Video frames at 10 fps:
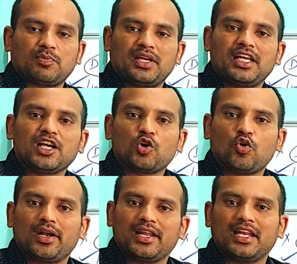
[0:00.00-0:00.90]
be
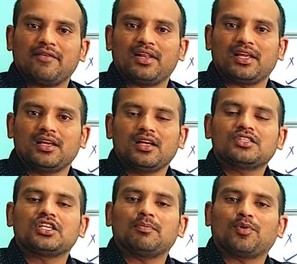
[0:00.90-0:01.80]
included in every
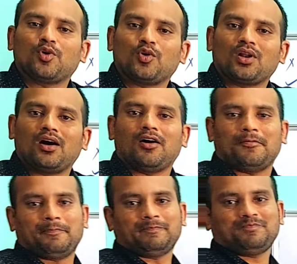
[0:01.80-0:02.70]
C program.